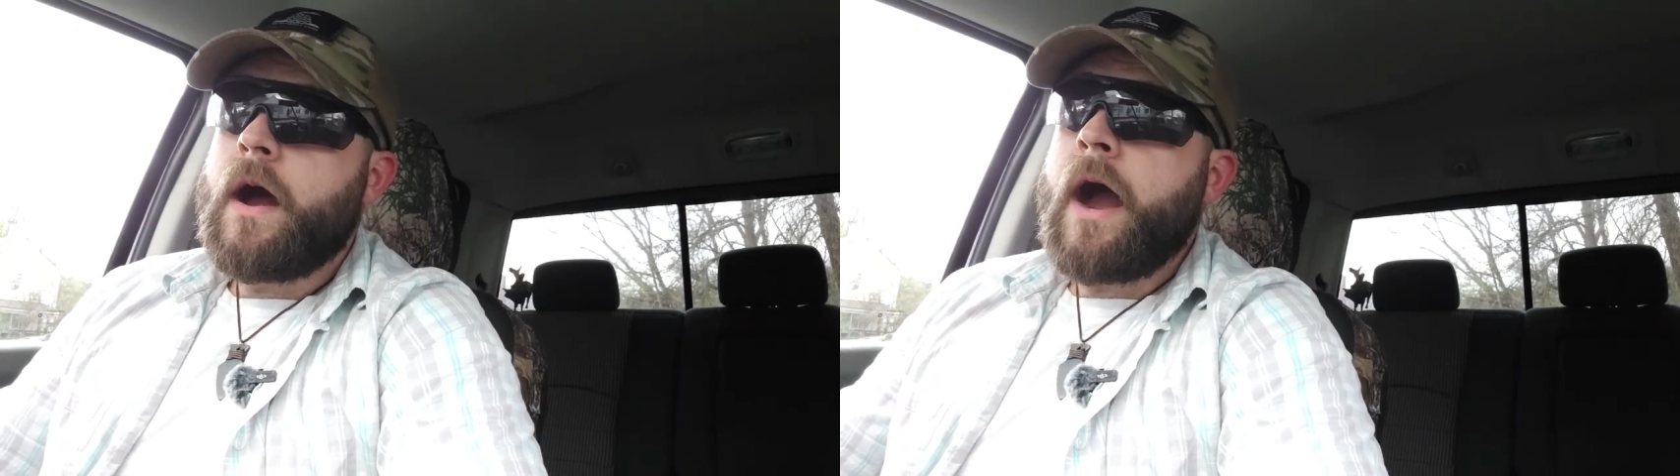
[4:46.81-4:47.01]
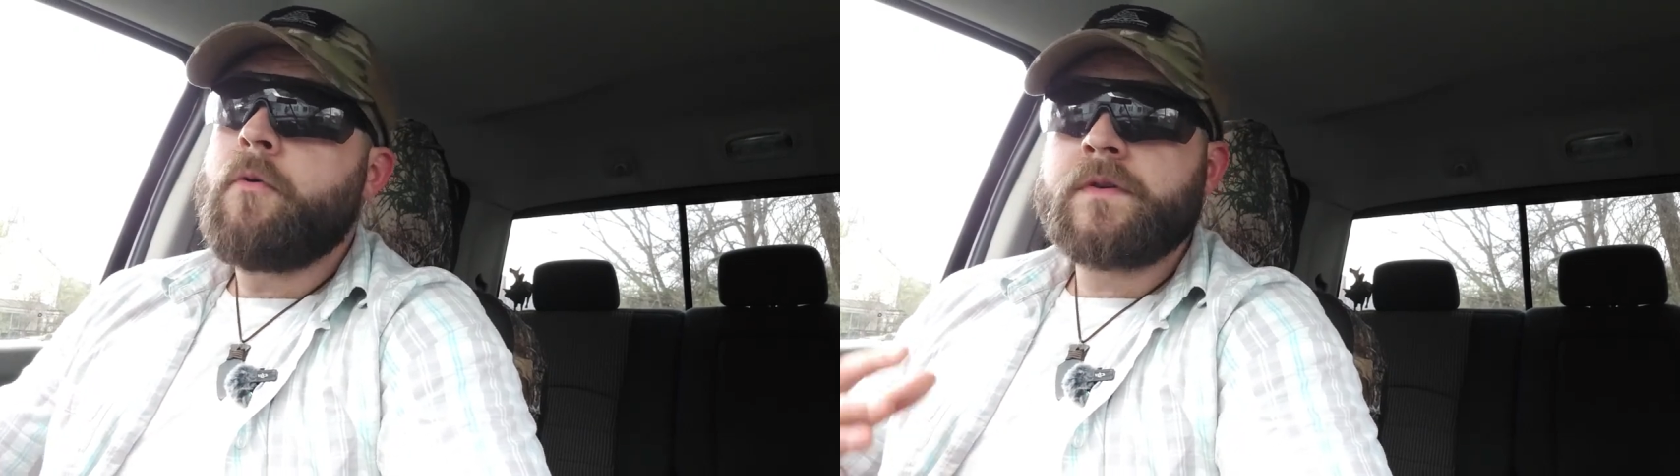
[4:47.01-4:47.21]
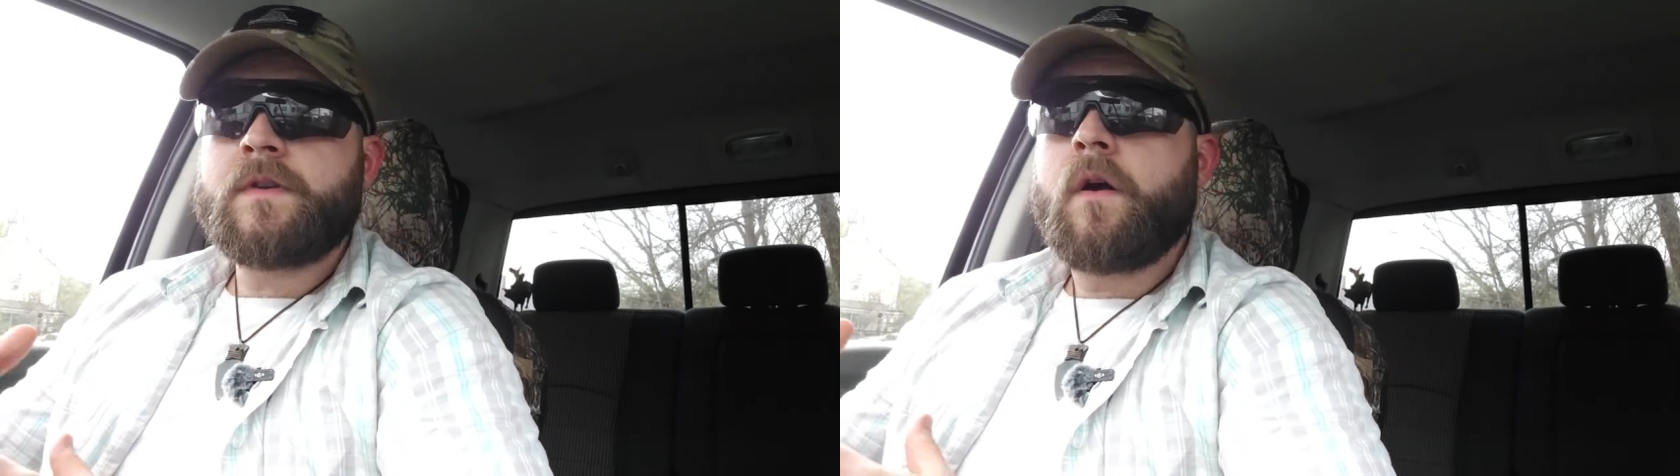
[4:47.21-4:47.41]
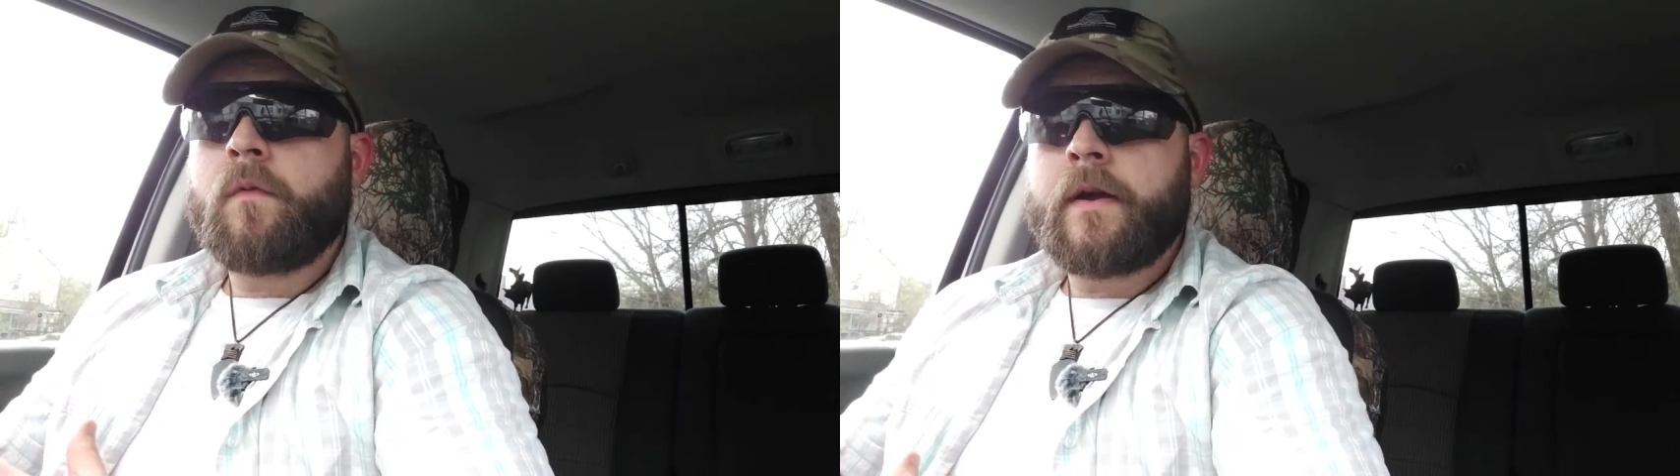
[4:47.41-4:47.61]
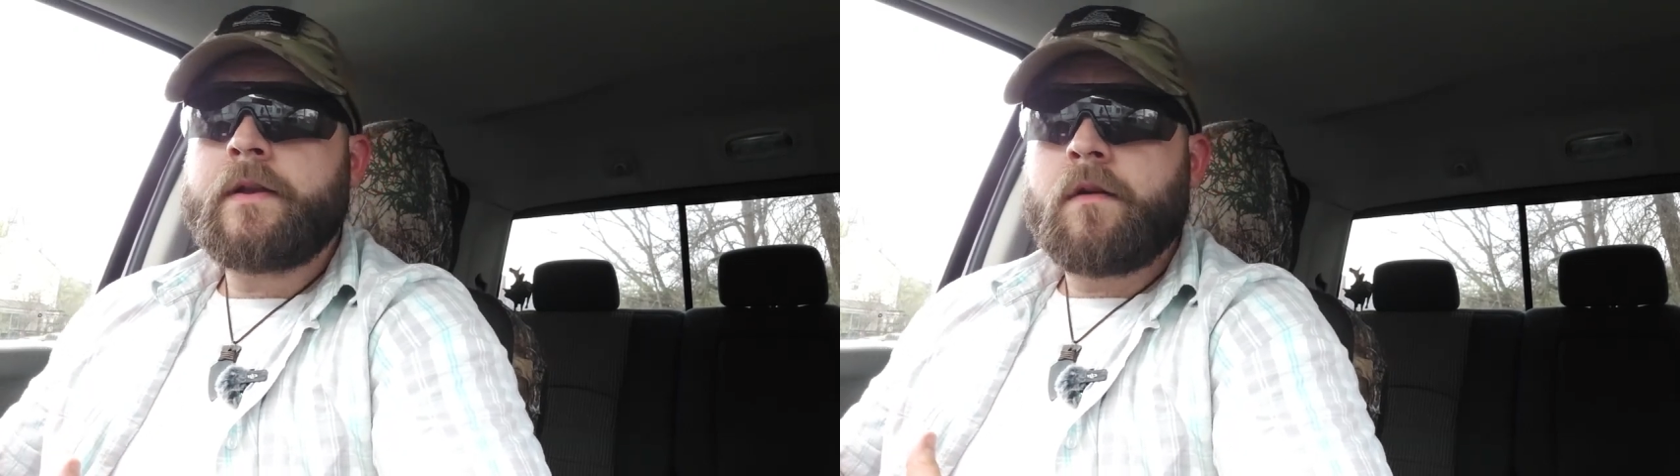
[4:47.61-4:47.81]
I was
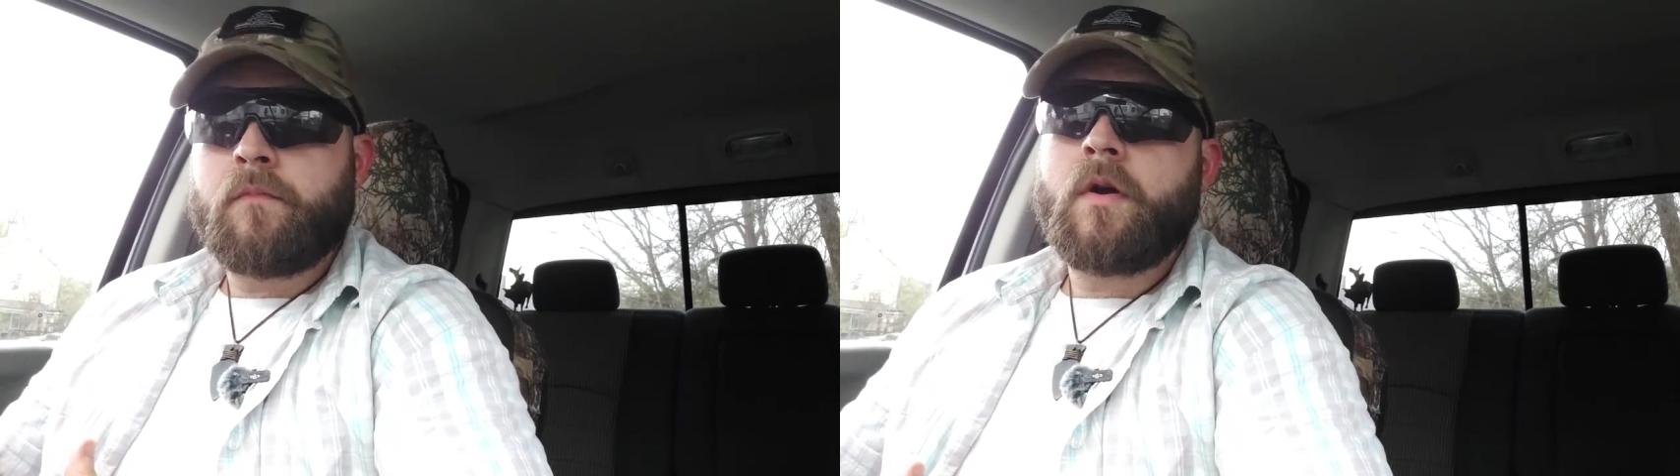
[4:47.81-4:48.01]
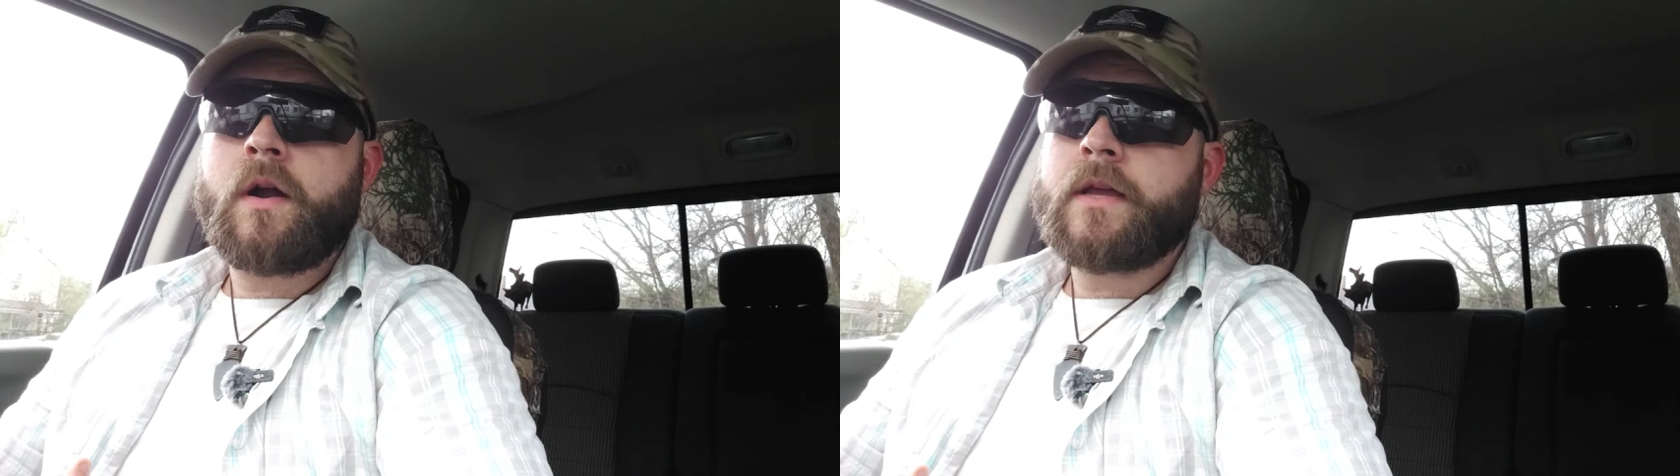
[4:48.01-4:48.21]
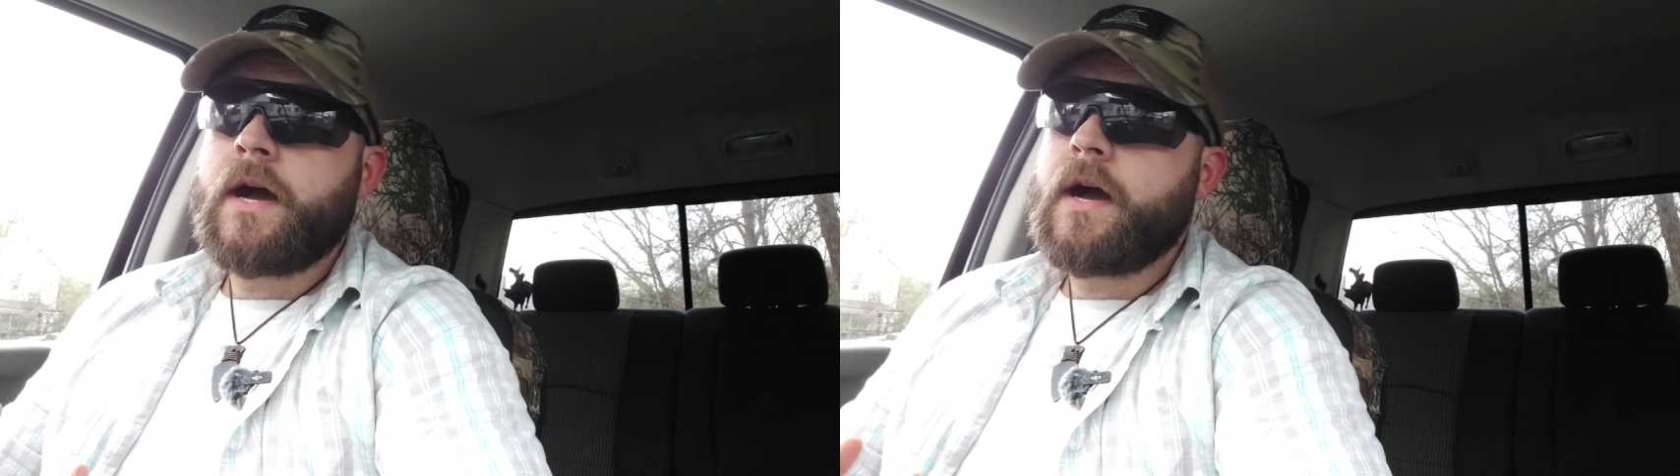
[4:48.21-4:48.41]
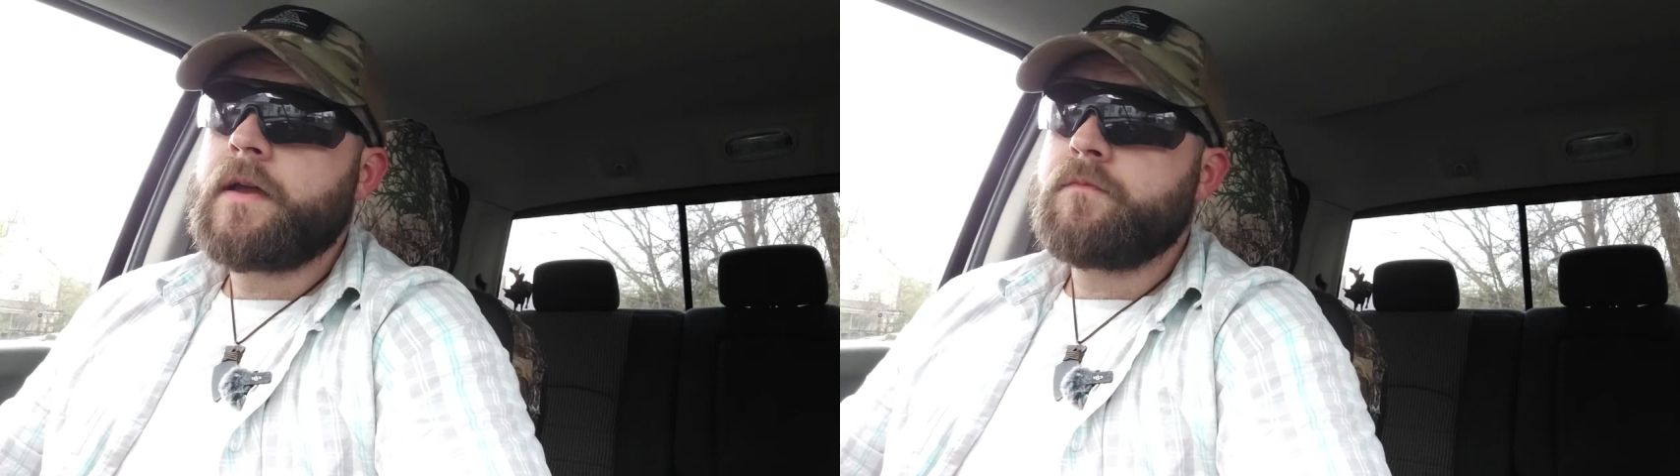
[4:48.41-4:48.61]
already a broad guy,